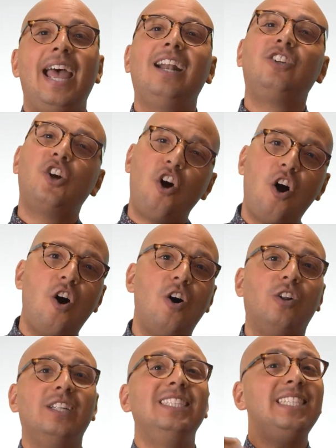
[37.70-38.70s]
and
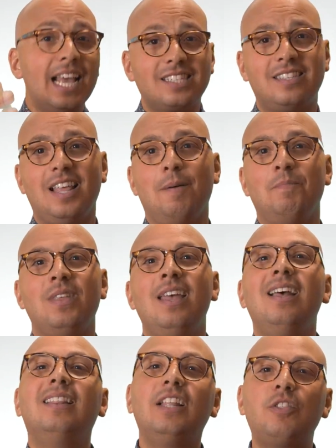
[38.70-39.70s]
call and text them.
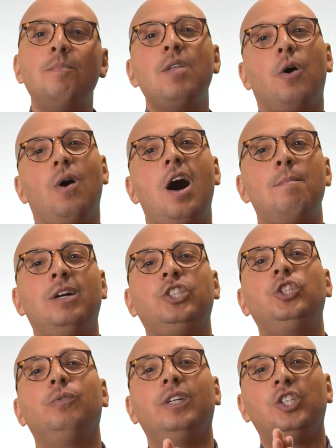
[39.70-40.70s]
Let them know how
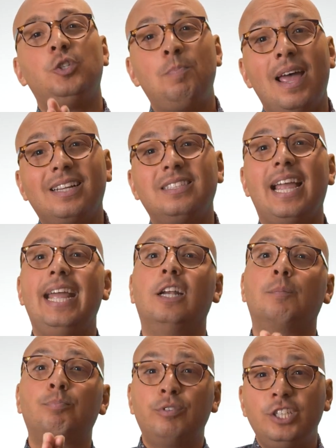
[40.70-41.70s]
much you respect and
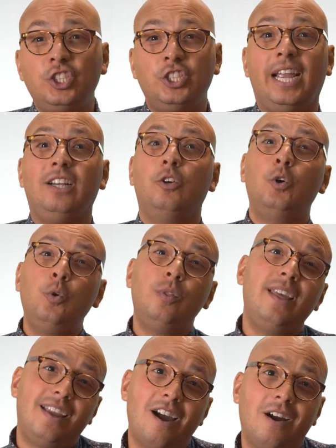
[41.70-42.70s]
appreciate who
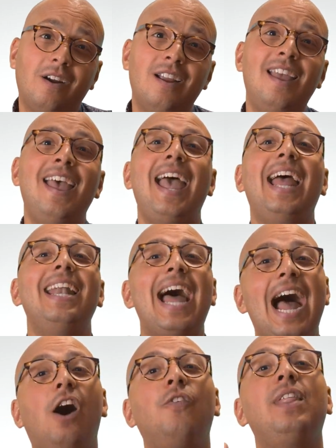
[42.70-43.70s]
they are and
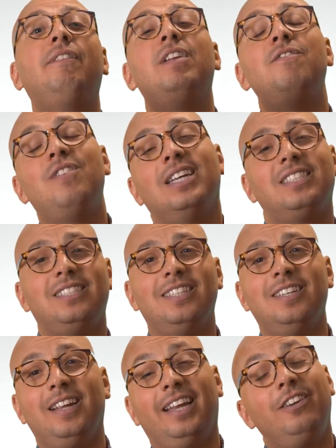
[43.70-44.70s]
how they've
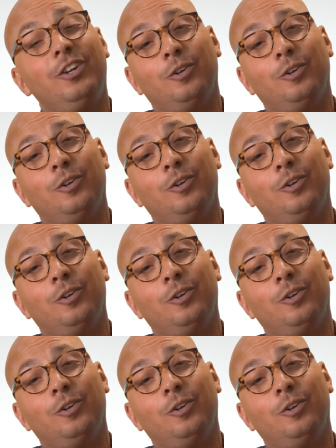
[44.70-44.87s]
invested in